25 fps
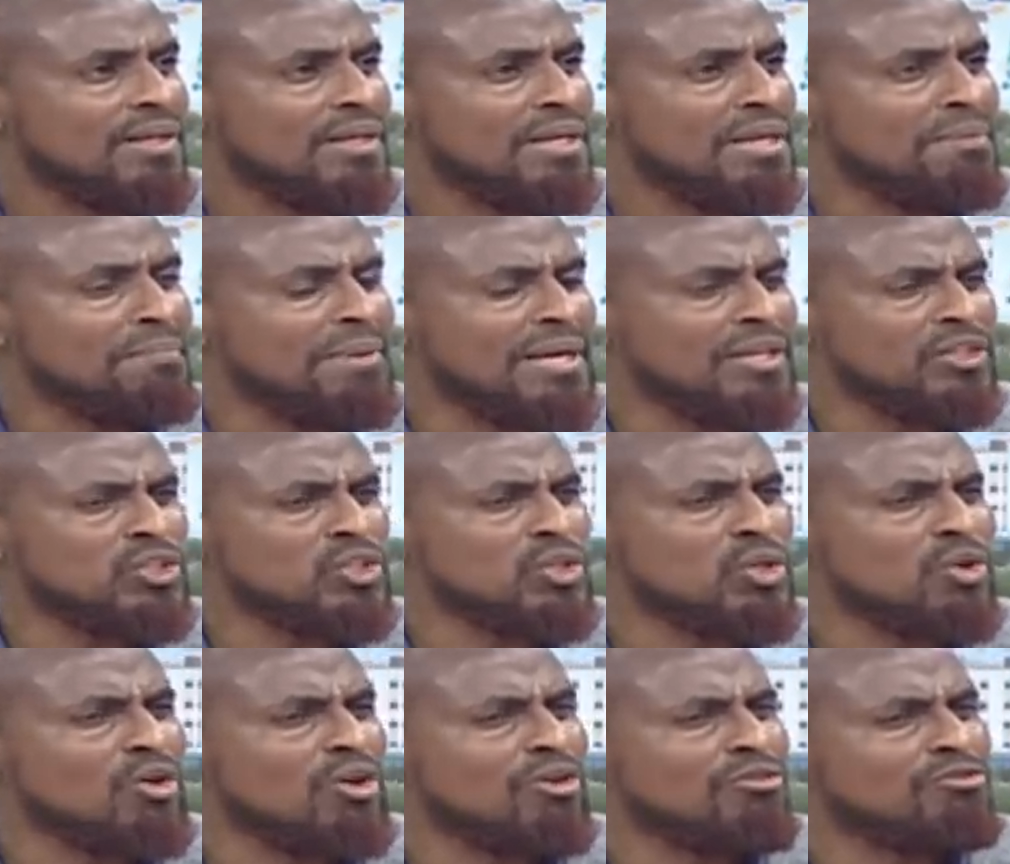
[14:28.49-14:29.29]

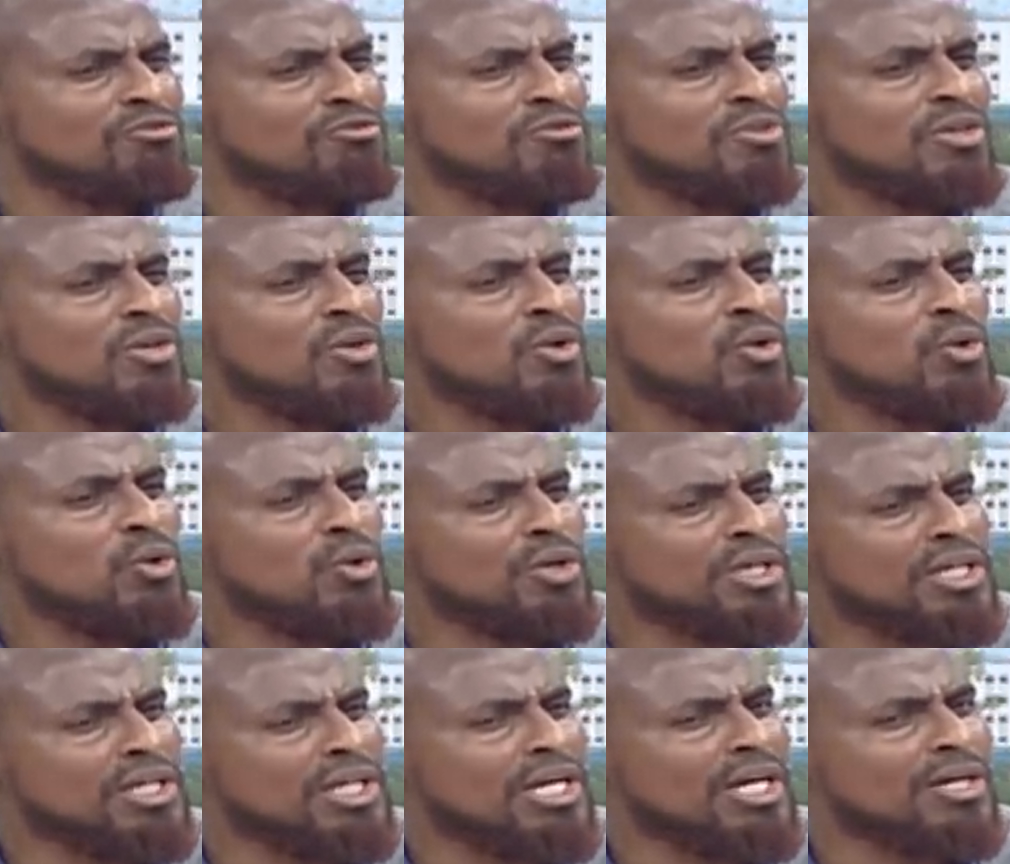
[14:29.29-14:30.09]
Imagine of
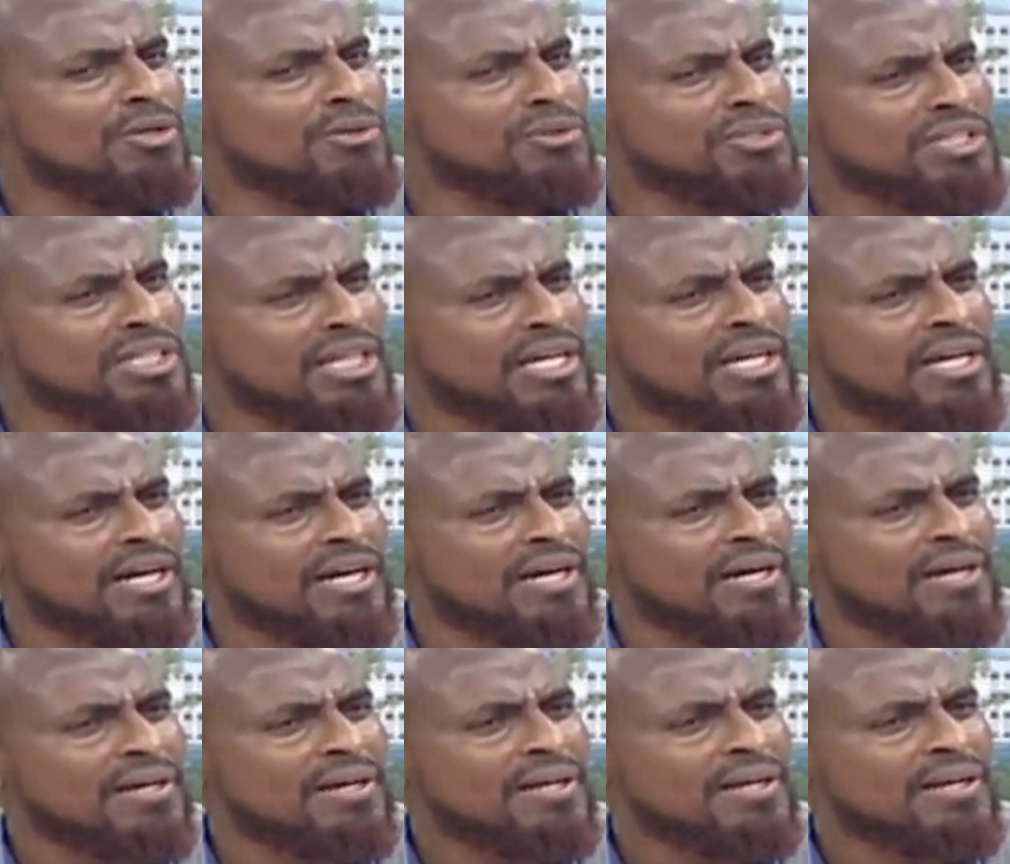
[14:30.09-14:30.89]
Oginga
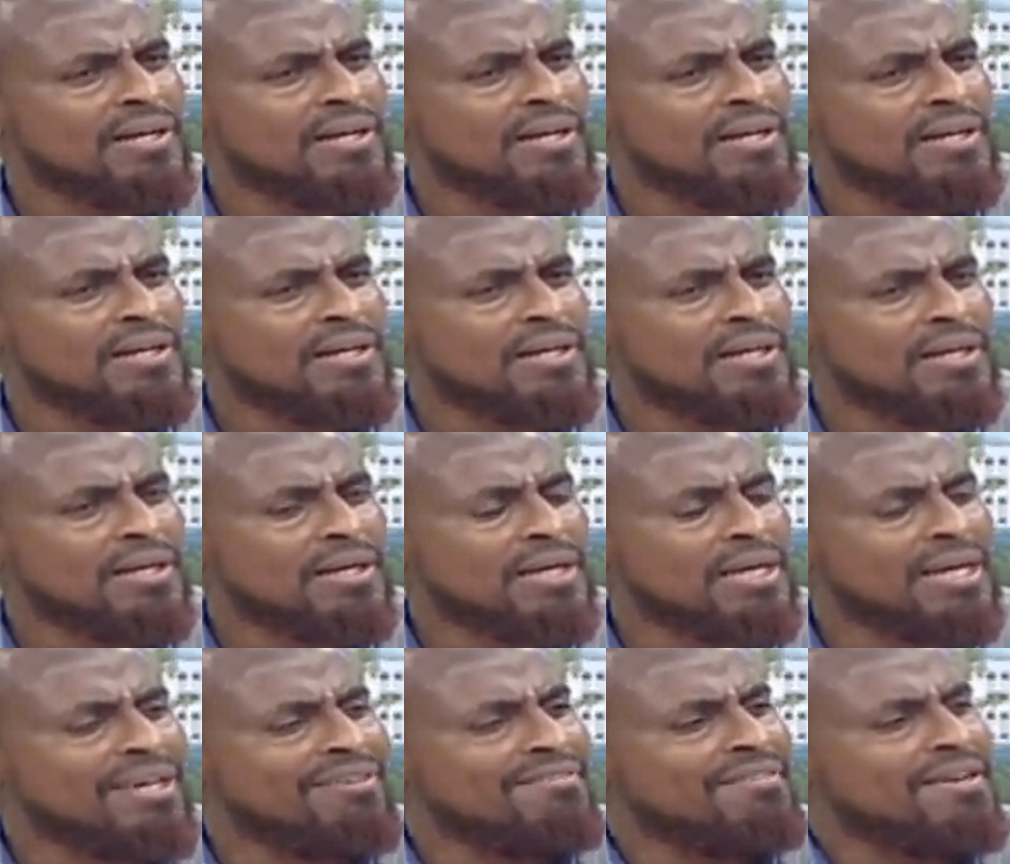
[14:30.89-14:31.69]
Odinga
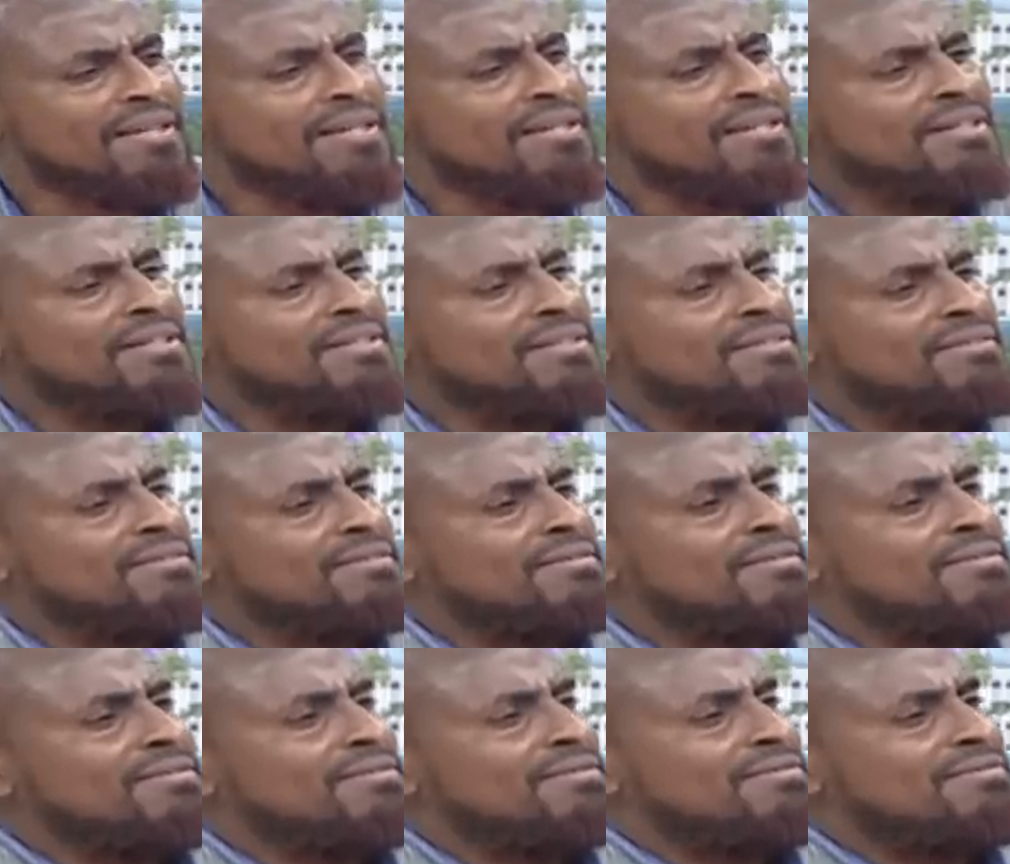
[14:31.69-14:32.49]
given
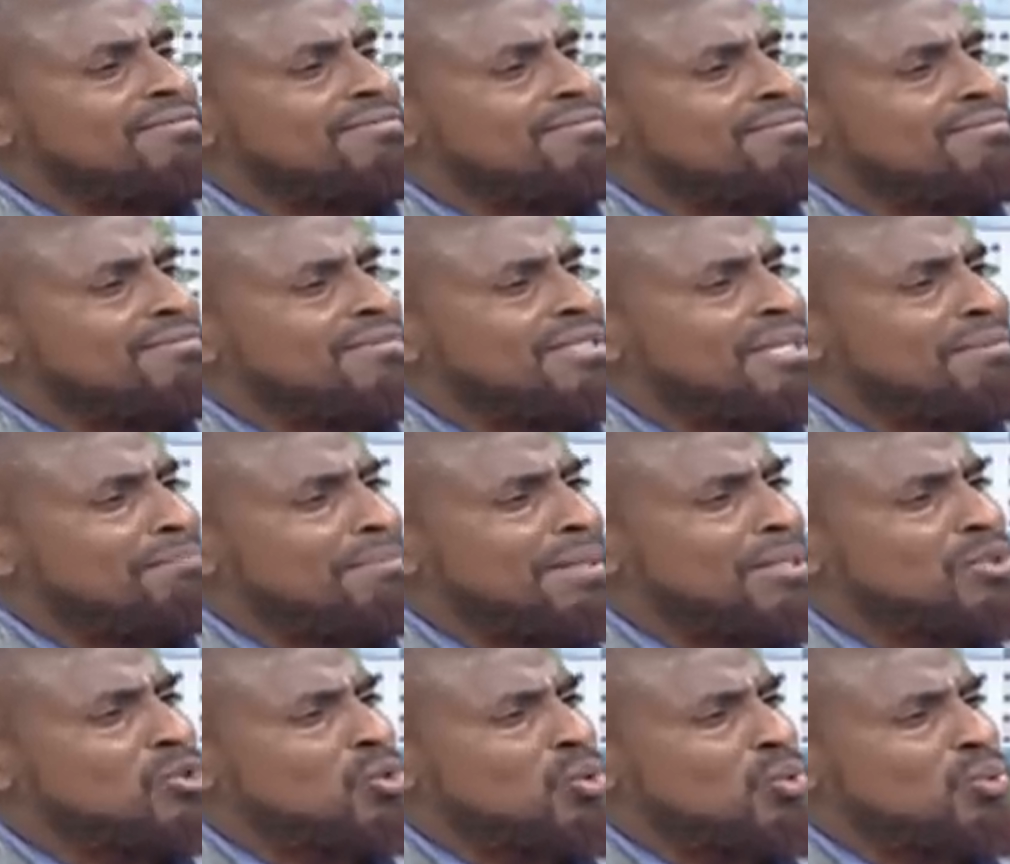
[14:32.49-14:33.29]
the
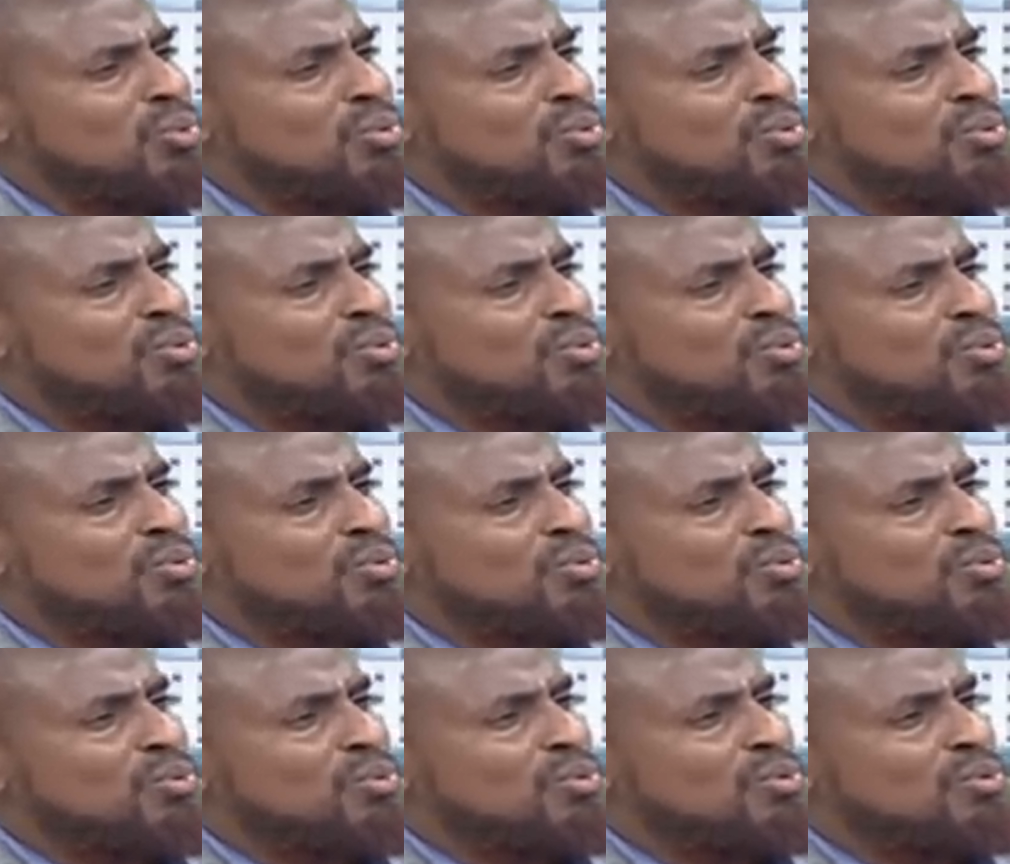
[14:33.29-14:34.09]
baton,
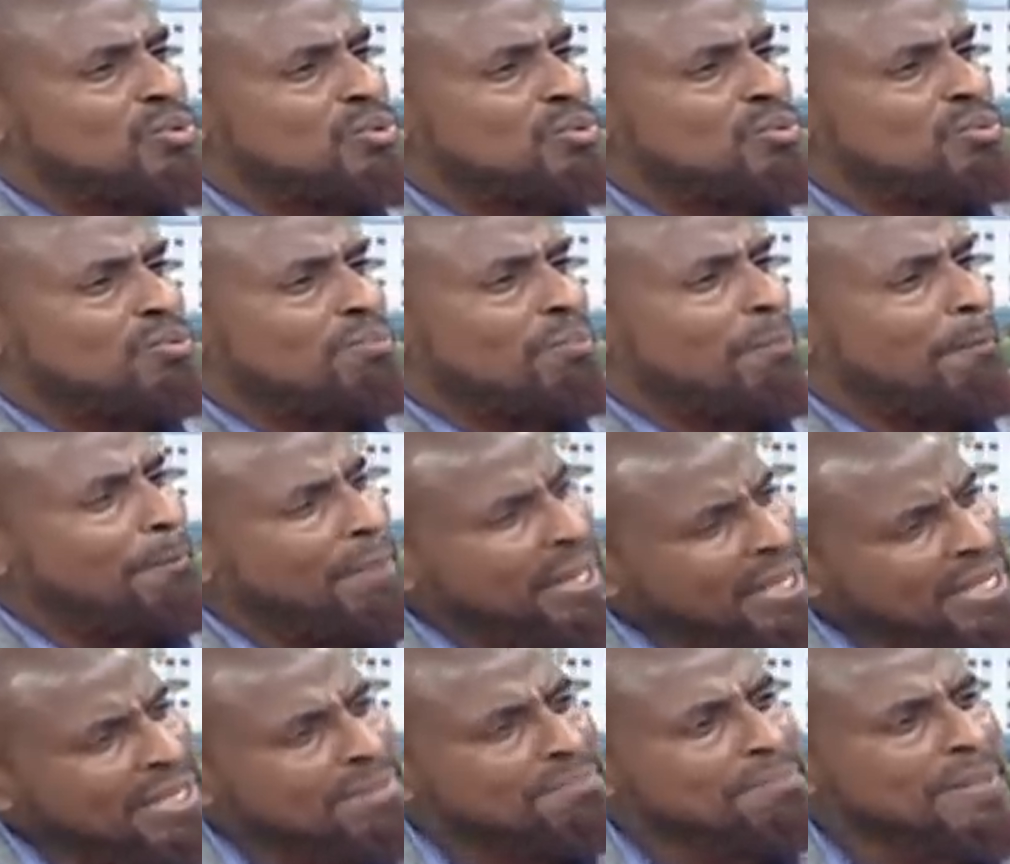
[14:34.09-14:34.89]

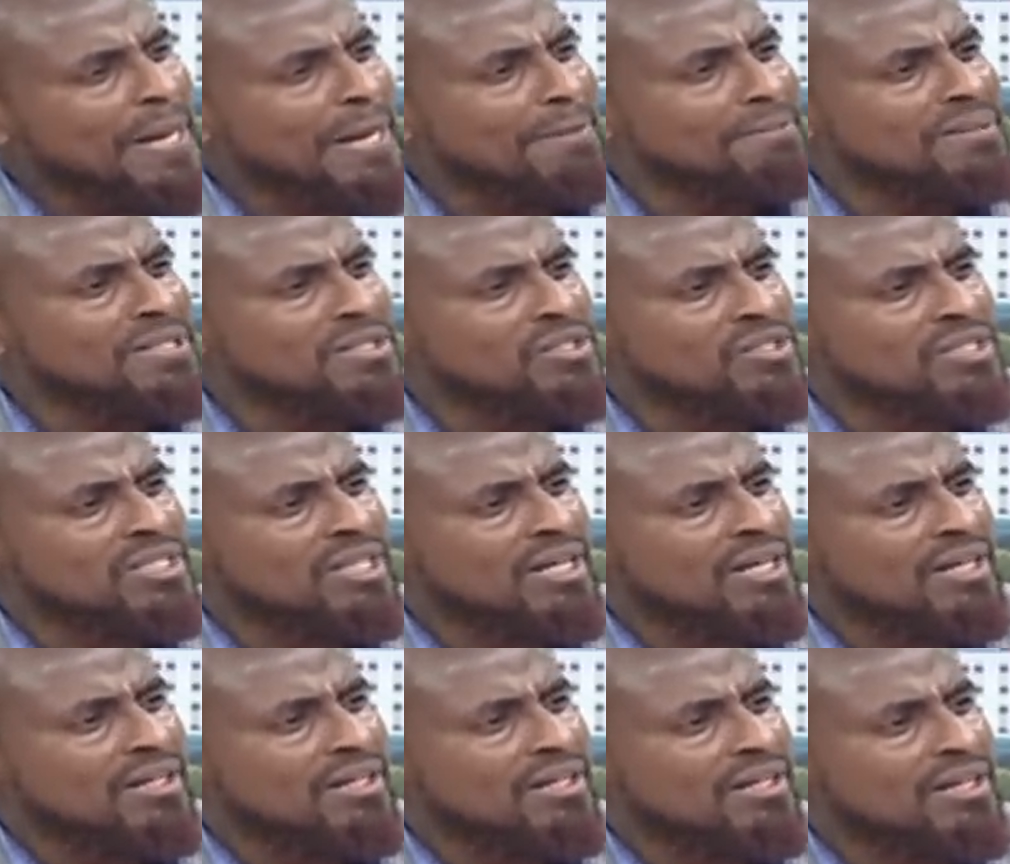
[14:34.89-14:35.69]
be the prime minister,
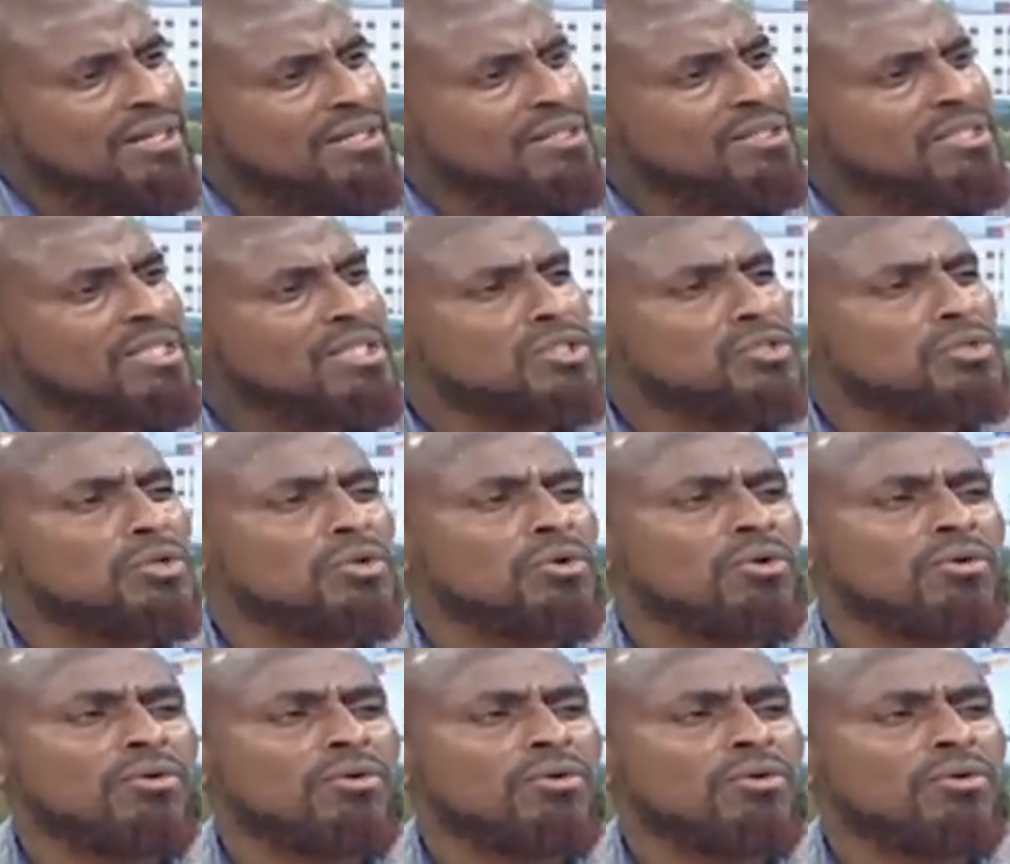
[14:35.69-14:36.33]
and he says, no.